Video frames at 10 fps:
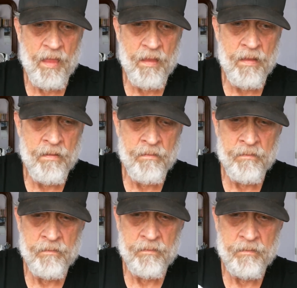
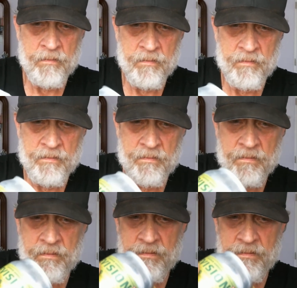Nobody speaks.